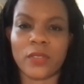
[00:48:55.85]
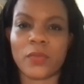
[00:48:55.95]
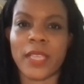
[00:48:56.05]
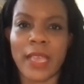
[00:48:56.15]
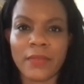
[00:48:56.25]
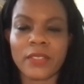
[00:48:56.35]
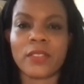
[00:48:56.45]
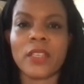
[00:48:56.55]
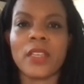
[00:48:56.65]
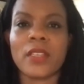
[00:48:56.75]
So we haven't
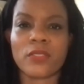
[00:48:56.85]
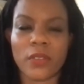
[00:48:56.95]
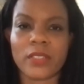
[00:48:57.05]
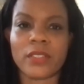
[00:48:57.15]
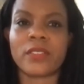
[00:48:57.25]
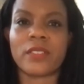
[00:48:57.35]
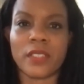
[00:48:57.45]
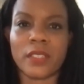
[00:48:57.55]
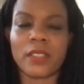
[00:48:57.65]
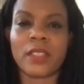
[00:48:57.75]
started to
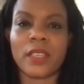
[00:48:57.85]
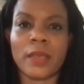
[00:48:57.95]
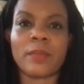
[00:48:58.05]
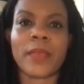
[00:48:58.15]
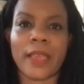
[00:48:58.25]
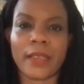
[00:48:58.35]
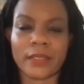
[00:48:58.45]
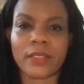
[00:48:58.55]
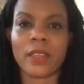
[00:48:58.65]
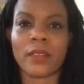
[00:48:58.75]
see the
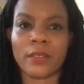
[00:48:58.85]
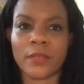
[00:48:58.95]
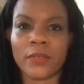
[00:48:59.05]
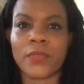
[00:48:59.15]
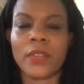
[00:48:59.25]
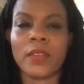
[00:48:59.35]
impacts of